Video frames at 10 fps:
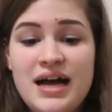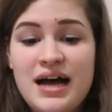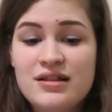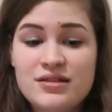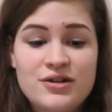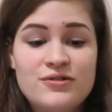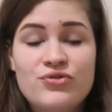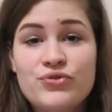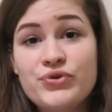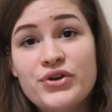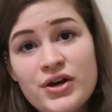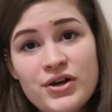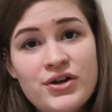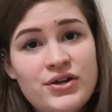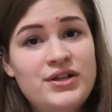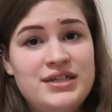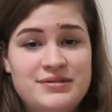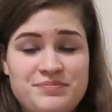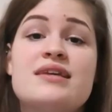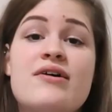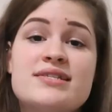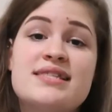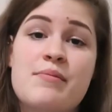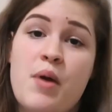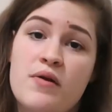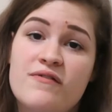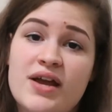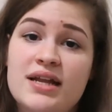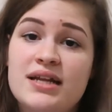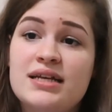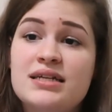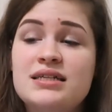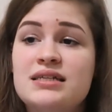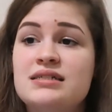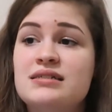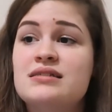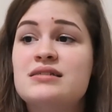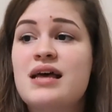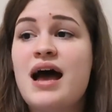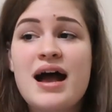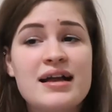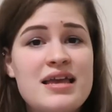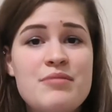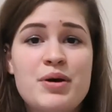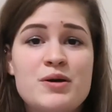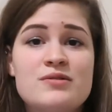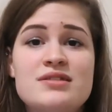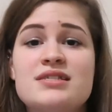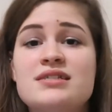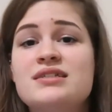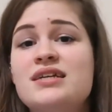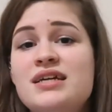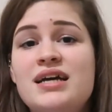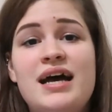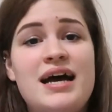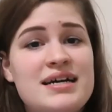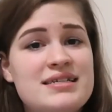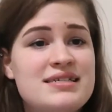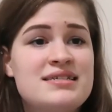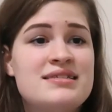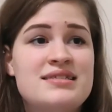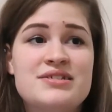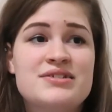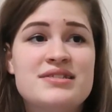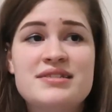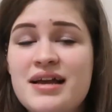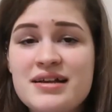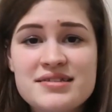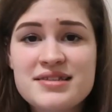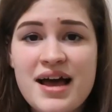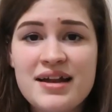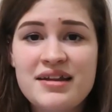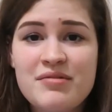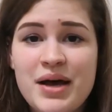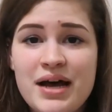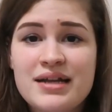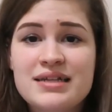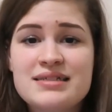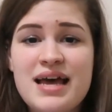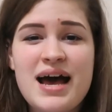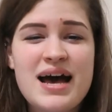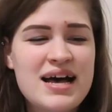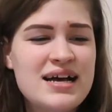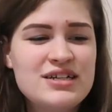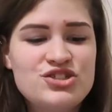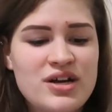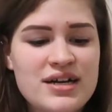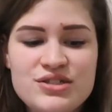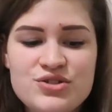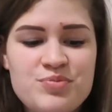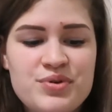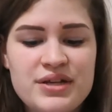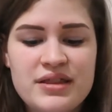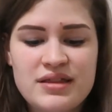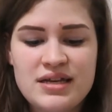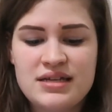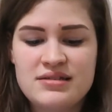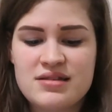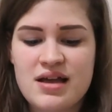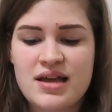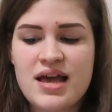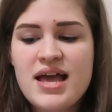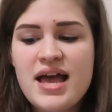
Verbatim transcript: I learn through y'all and that's how I stay motivated is I keep posting. I still stay excited about it. I try to put things like